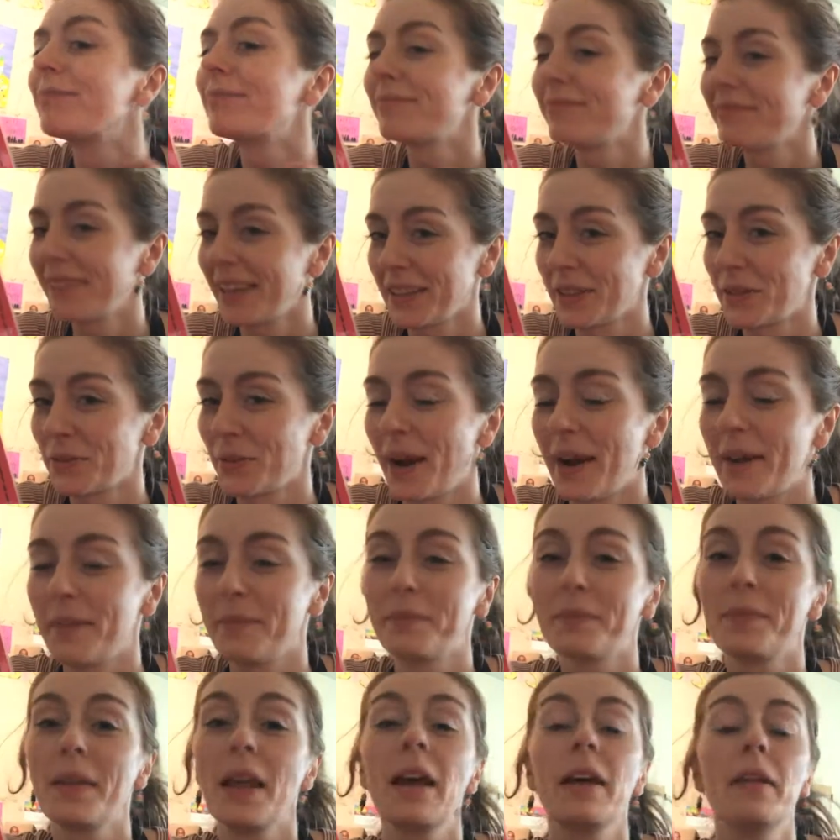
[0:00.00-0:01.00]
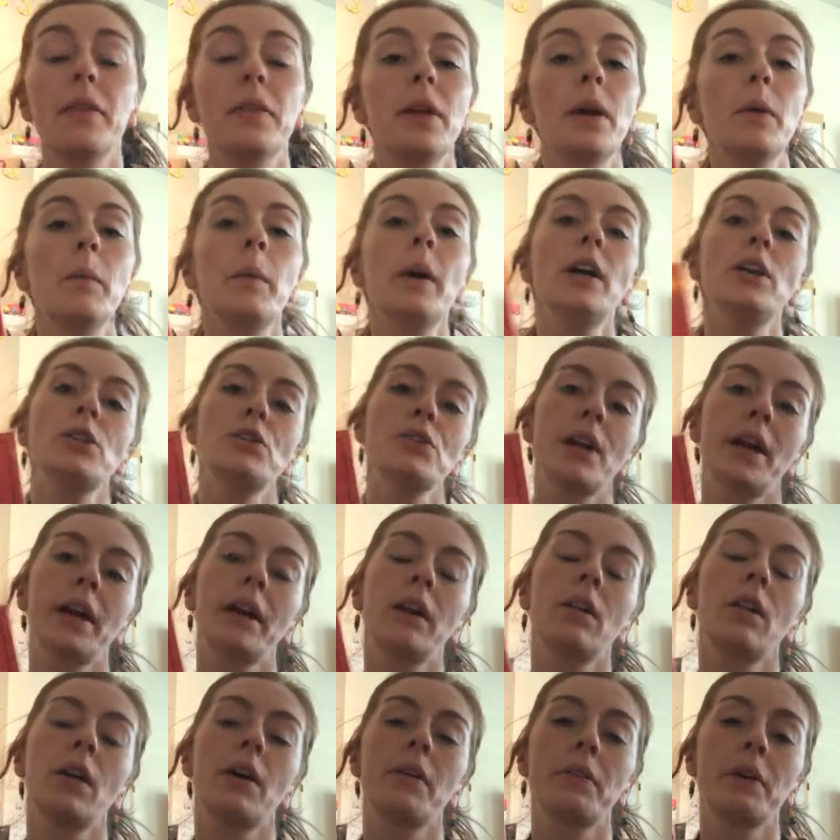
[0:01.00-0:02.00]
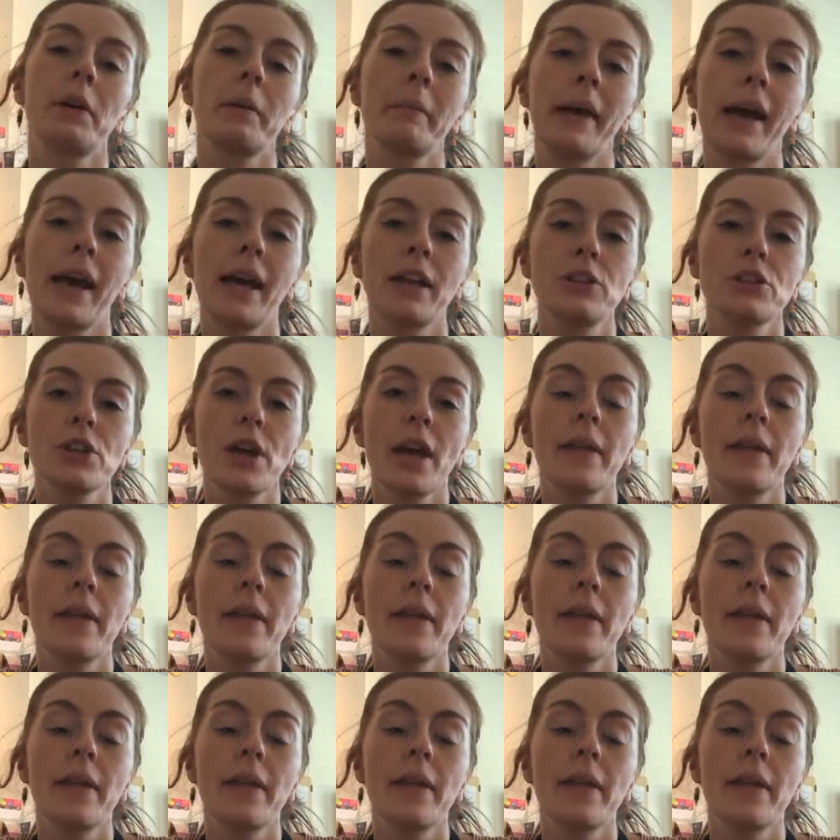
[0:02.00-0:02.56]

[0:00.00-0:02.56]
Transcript: That's right. They wear a triangle on their badge,